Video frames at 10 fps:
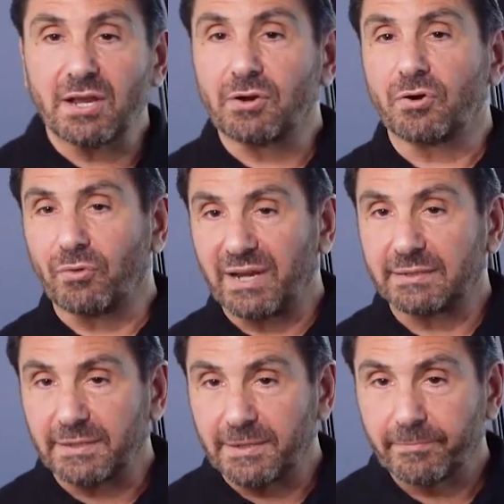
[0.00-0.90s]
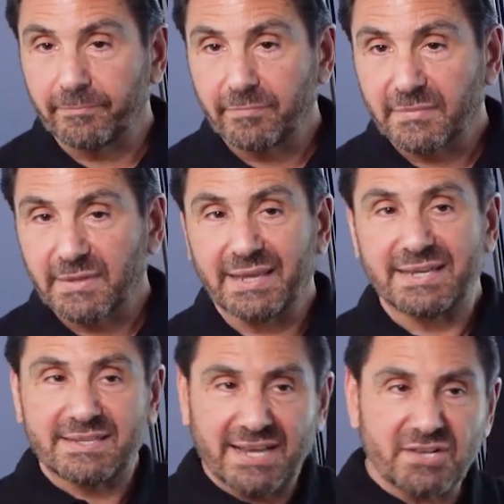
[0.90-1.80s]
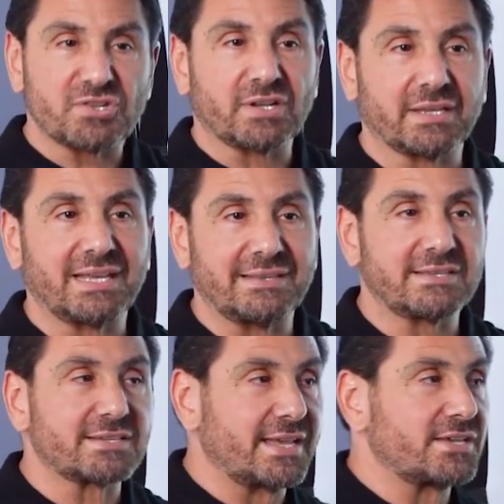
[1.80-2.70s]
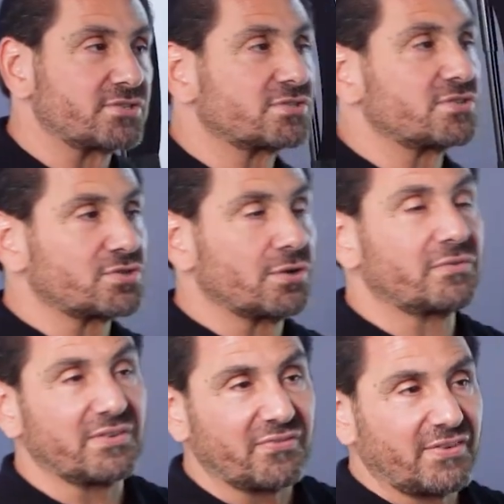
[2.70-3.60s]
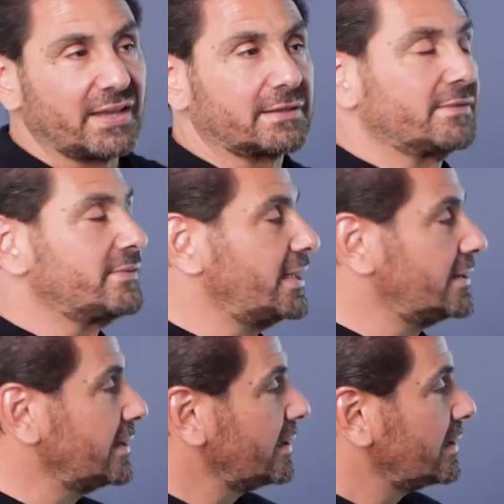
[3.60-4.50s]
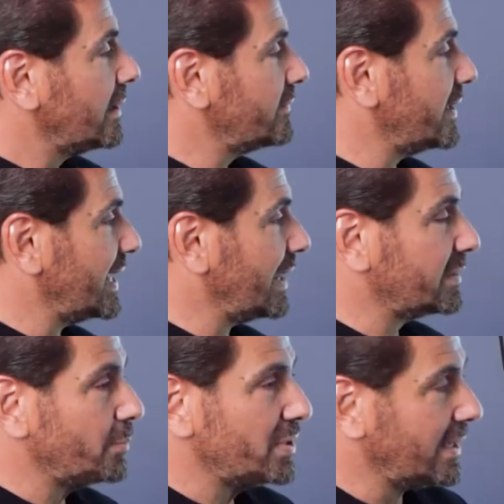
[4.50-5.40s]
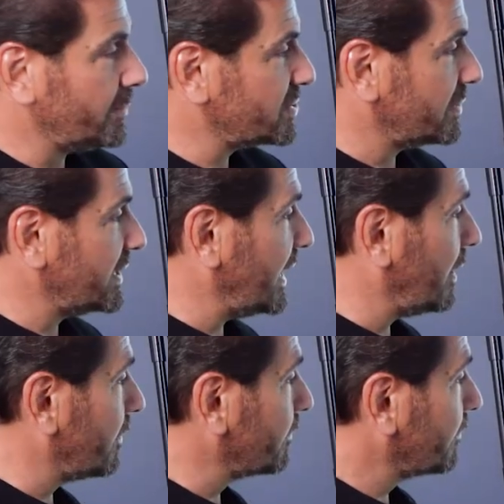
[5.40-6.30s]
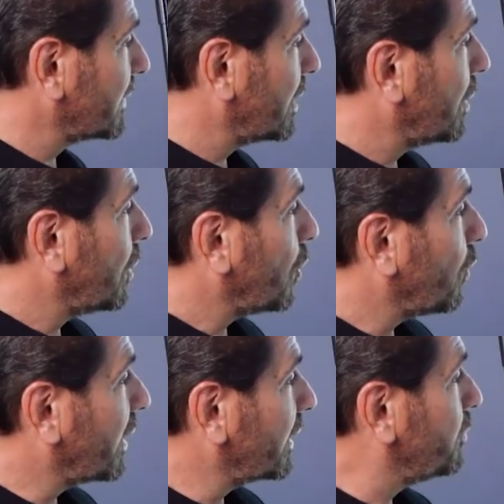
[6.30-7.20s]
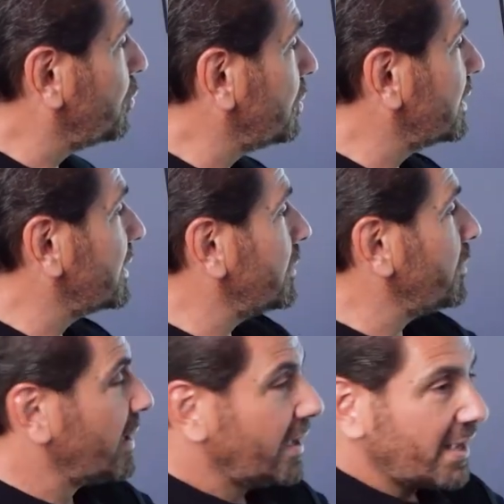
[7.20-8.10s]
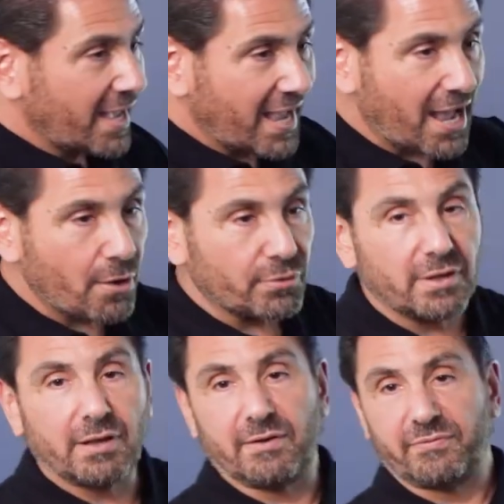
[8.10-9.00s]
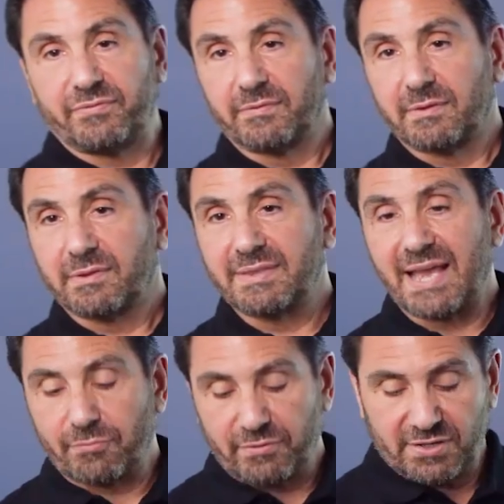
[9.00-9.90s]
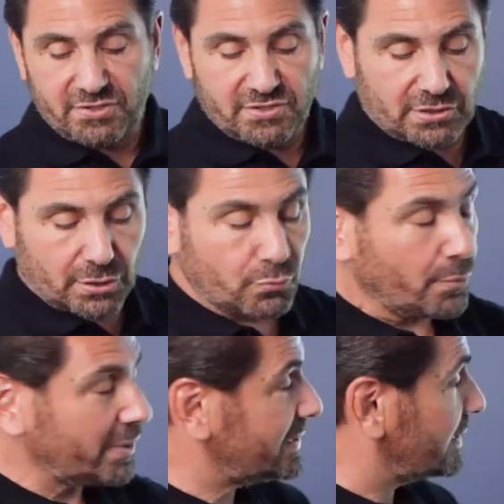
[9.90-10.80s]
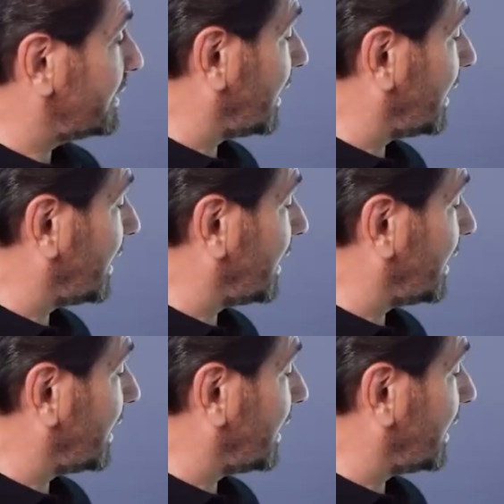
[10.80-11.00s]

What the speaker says: incorrectly. Intentionally in this case, just to show the effect of that AM to PM. So now we're going to pull him out of that region. So look what we did